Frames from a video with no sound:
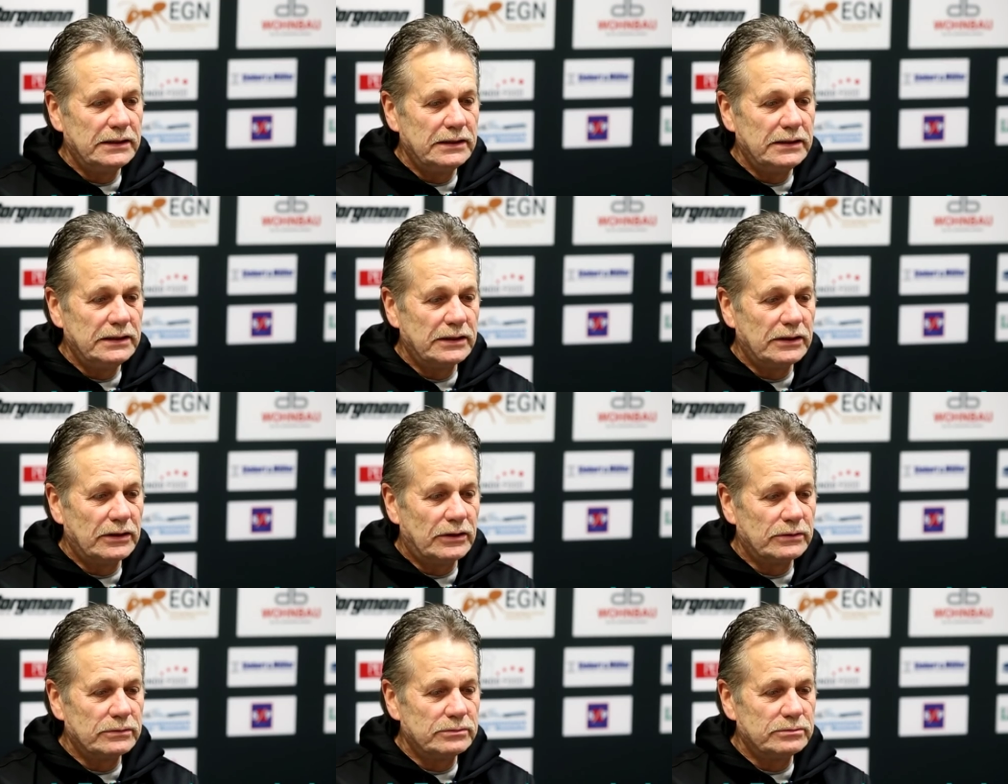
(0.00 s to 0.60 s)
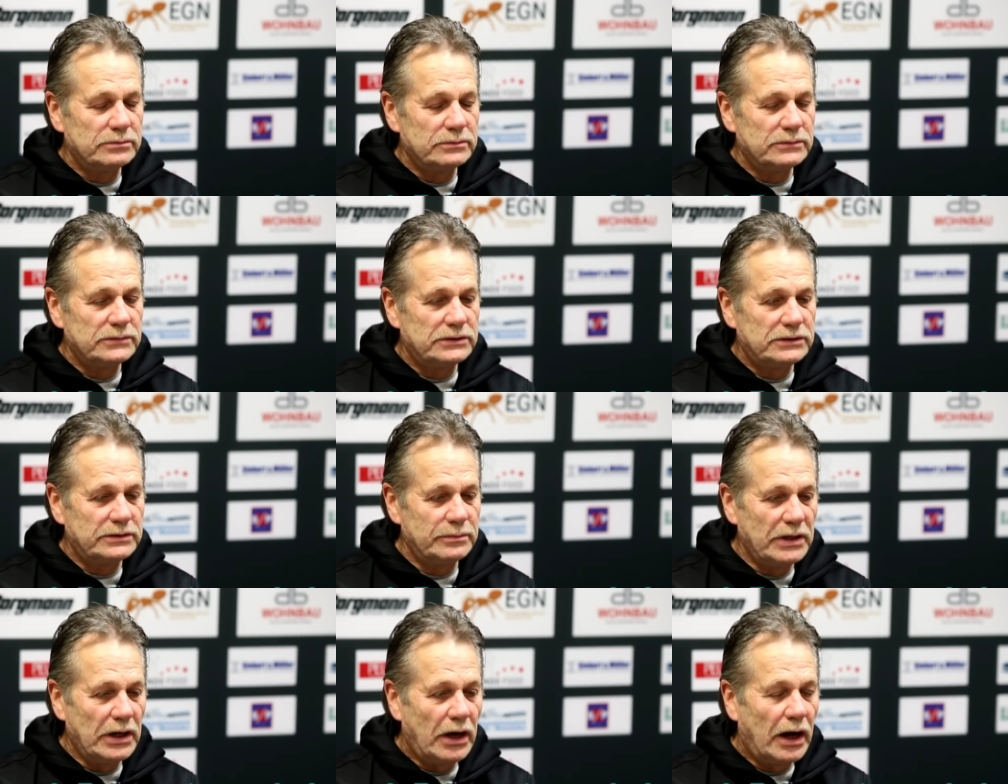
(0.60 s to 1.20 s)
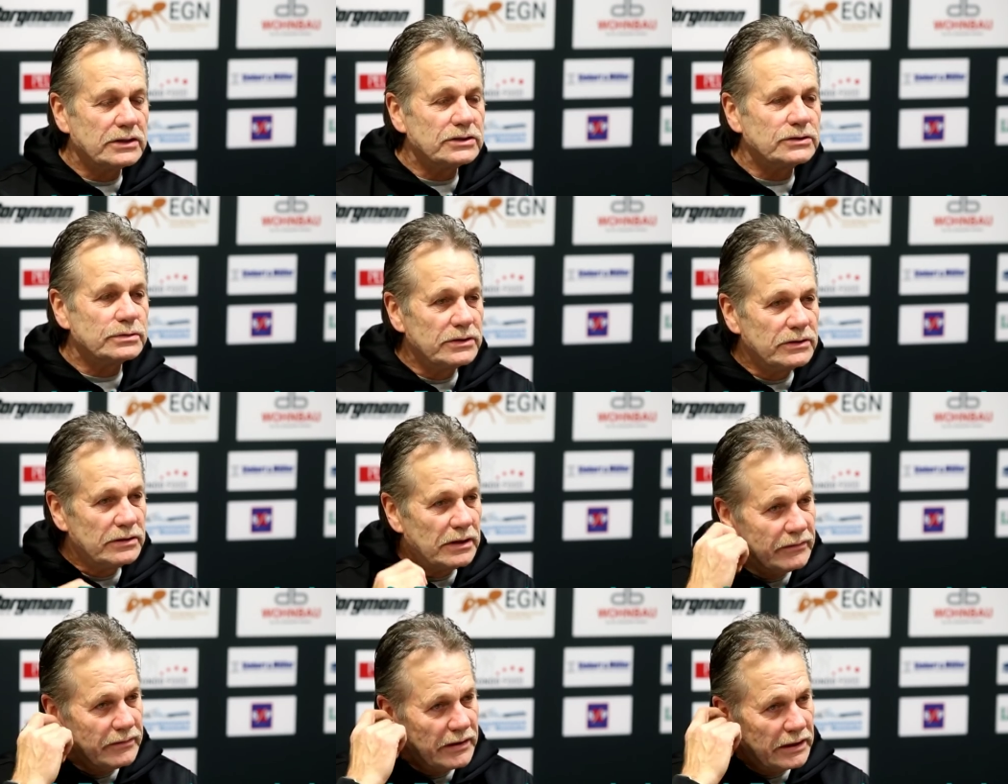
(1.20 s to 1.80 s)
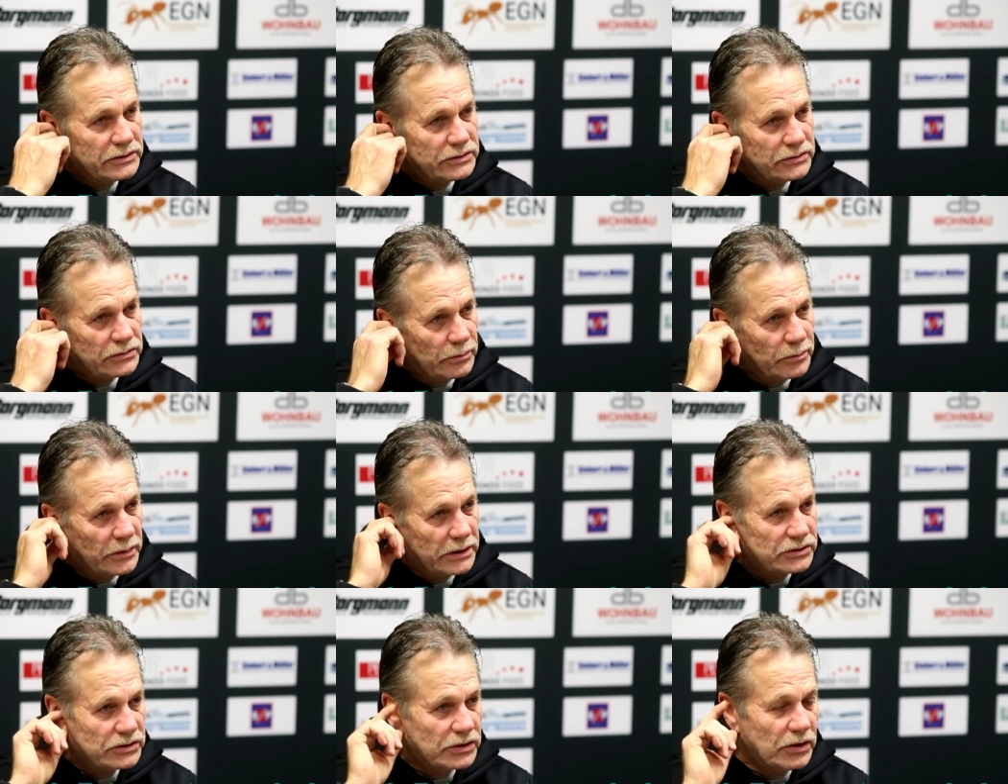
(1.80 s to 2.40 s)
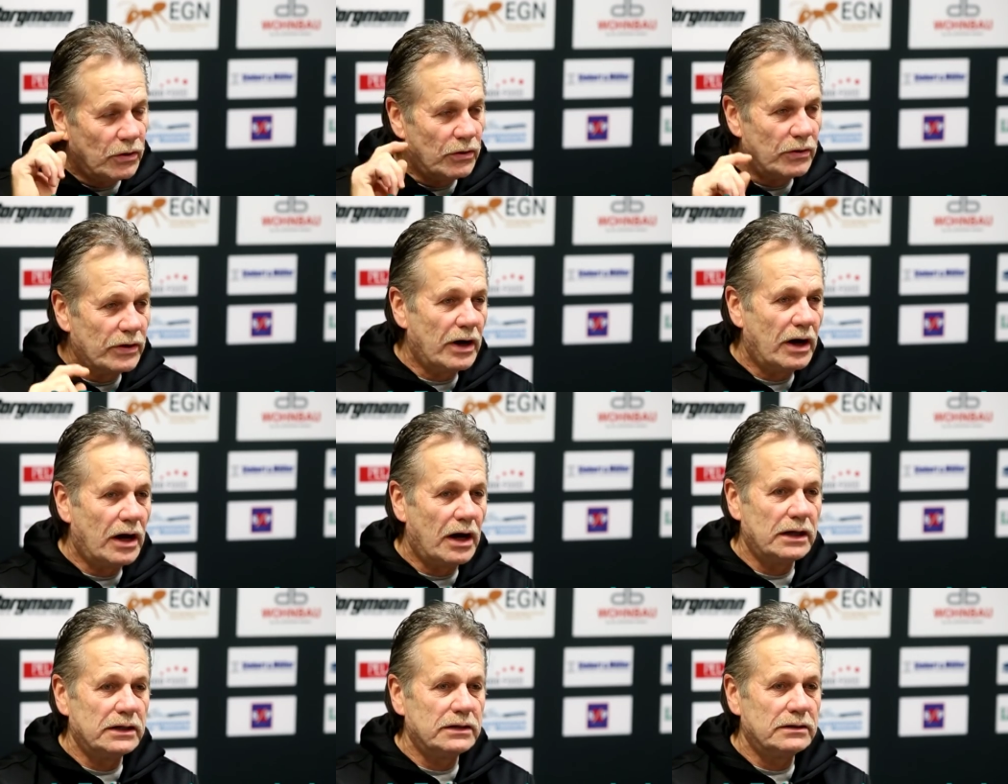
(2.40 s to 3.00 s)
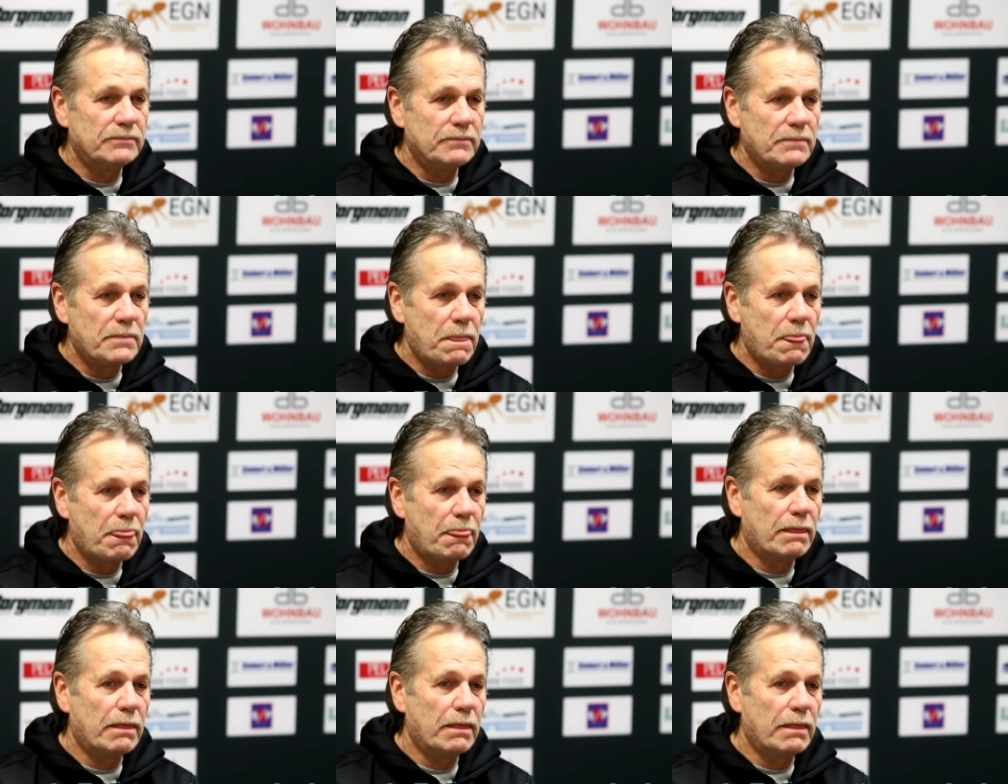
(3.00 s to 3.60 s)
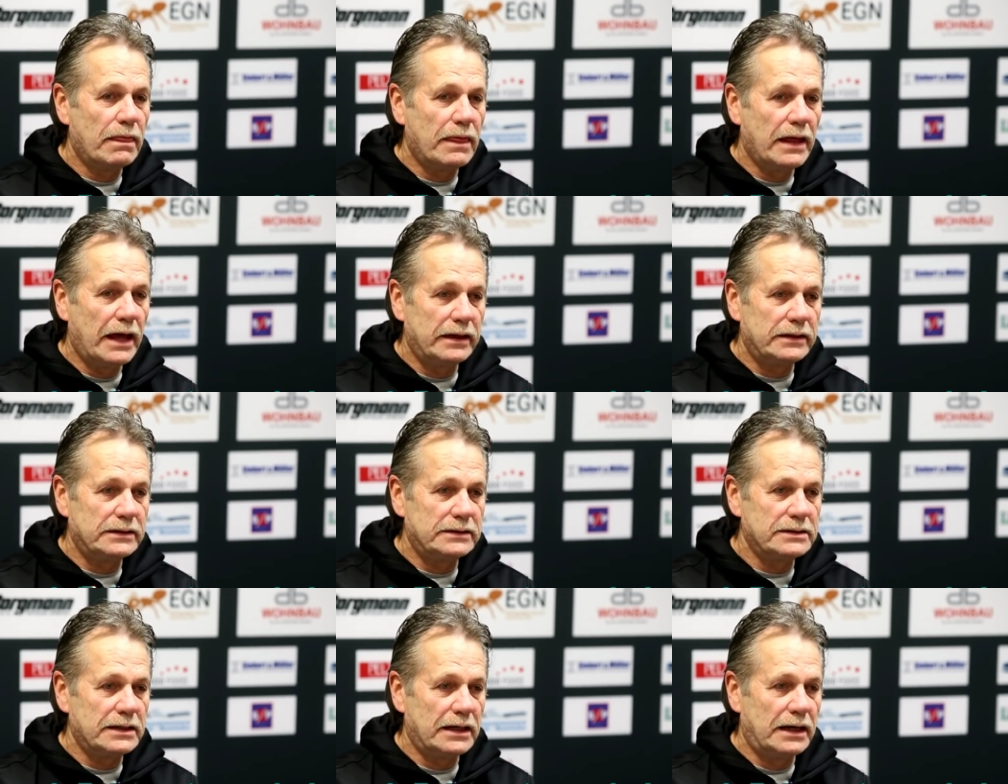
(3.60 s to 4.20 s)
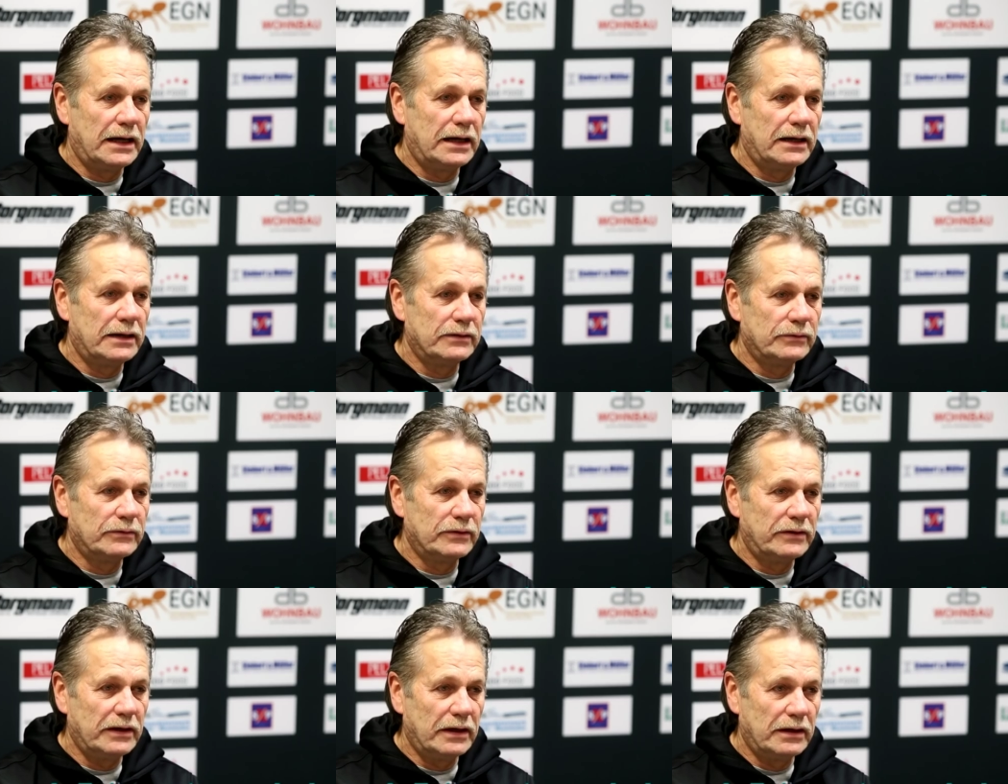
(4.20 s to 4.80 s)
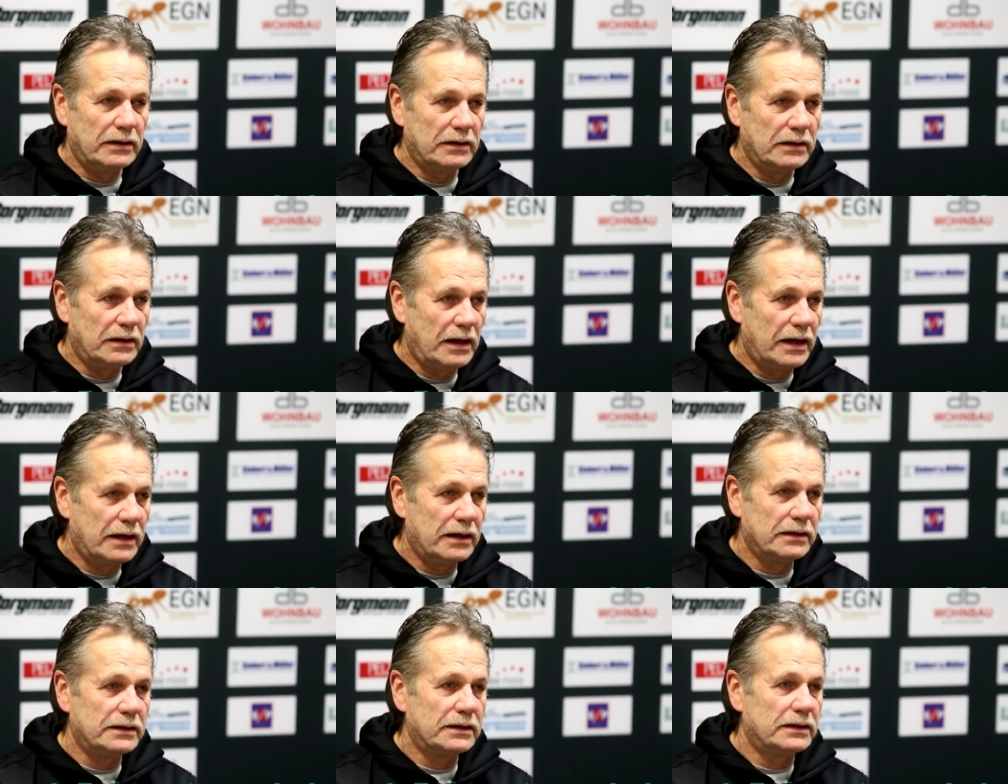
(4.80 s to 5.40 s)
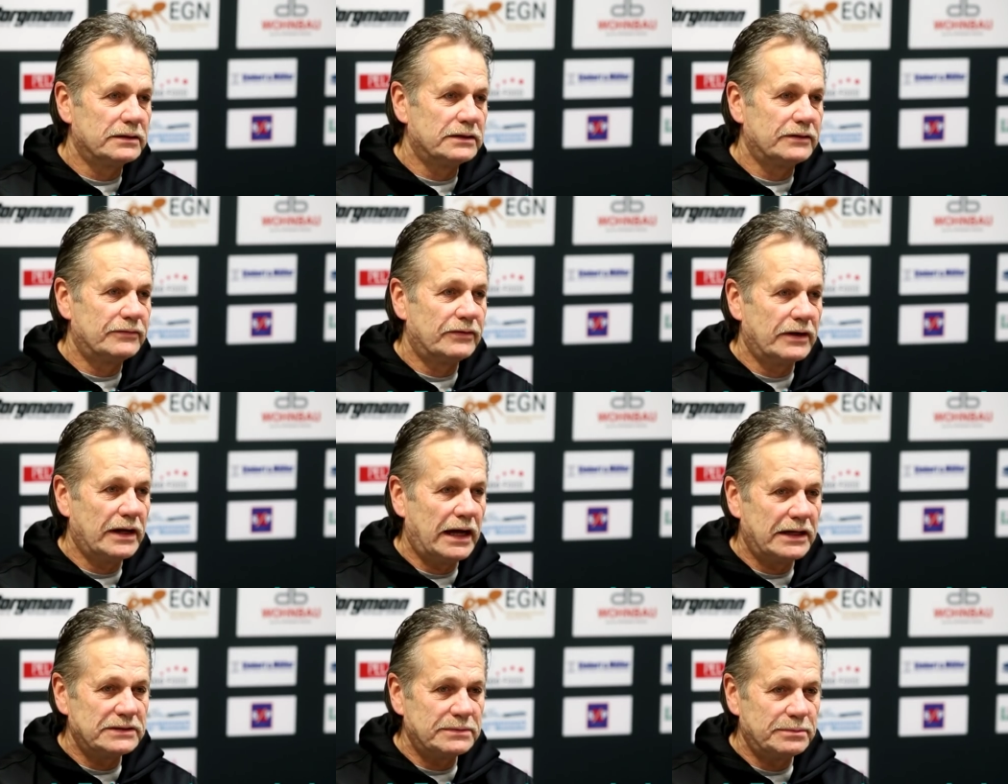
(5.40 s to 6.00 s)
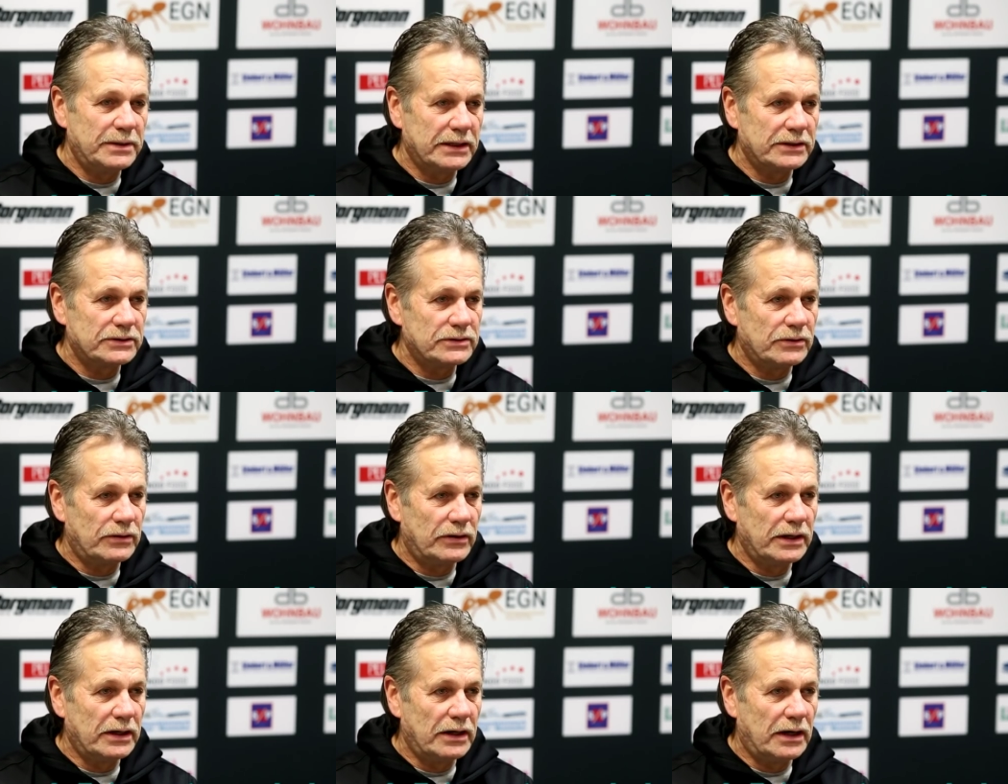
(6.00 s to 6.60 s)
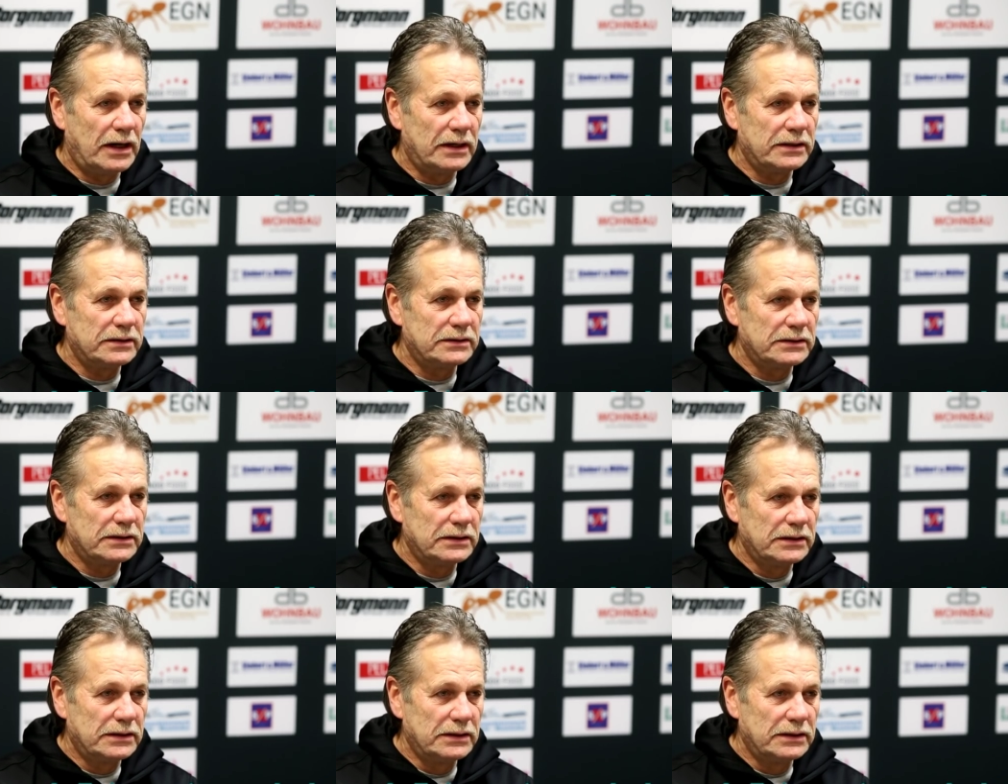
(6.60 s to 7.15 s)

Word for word: you know, to be honest with you, I've had so much going on that uh, with a lot of little different aspects going on.